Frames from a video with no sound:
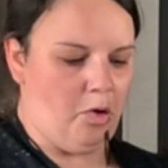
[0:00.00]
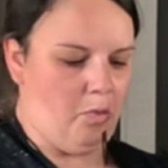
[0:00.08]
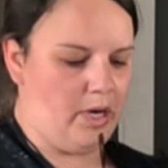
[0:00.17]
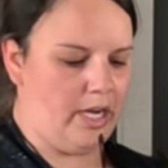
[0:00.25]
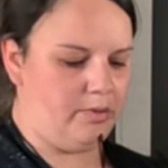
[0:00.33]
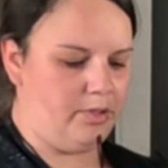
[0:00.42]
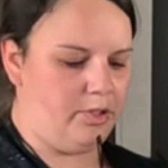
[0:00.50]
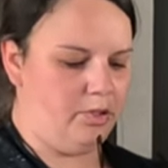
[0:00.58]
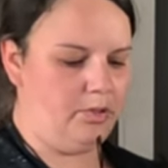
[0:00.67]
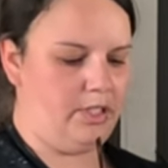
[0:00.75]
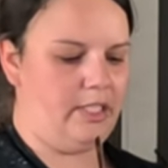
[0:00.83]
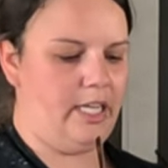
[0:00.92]
What I would
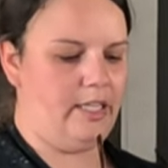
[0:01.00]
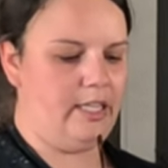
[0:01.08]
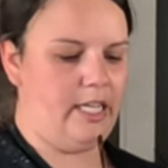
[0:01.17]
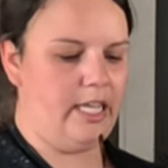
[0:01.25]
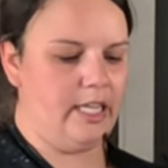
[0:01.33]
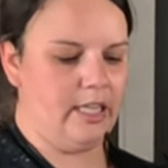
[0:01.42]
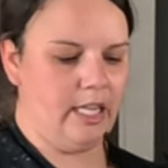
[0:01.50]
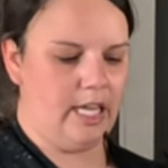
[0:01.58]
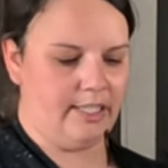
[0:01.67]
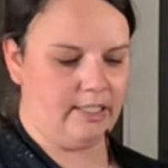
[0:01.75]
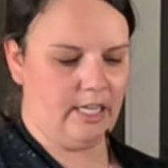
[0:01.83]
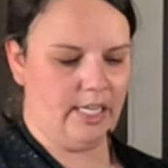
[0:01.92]
do is take the
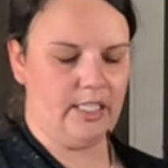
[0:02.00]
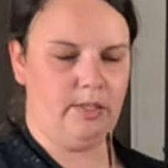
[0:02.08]
inlet side